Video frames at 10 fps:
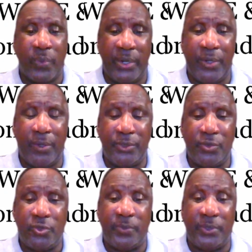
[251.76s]
things
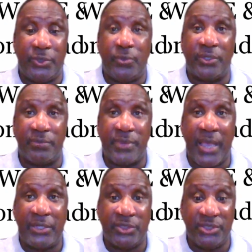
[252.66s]
already on YouTube that
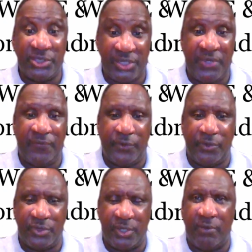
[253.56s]
you can actually
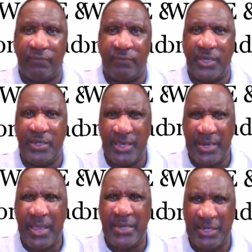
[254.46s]
see for yourself
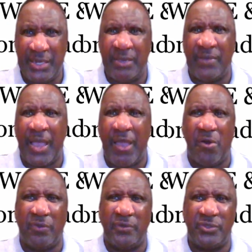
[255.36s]
and get an
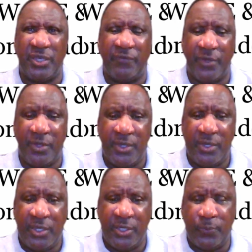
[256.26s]
idea of how all this stuff
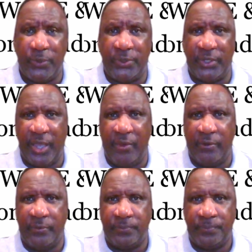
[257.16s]
is put
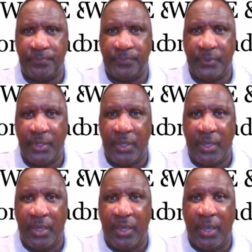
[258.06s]
together.
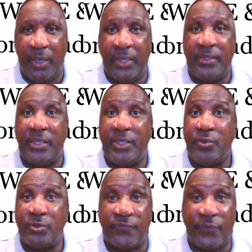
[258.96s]

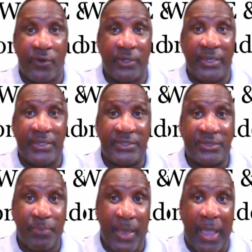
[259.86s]
Again, they use far
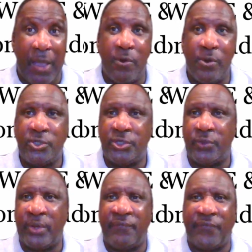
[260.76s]
less
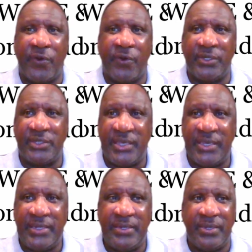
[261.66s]
power, generate far
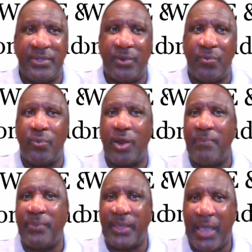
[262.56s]
less heat, and
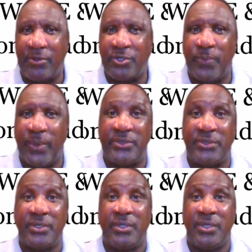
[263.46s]
don't rob the counter
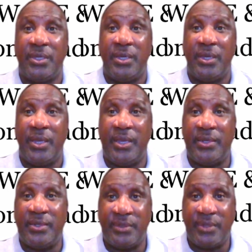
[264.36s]
space.
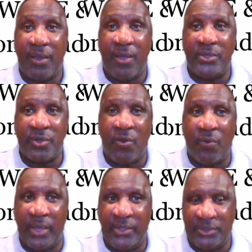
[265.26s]
And
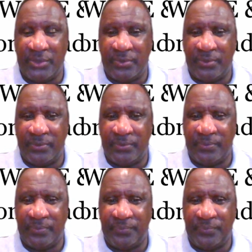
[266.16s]
as always,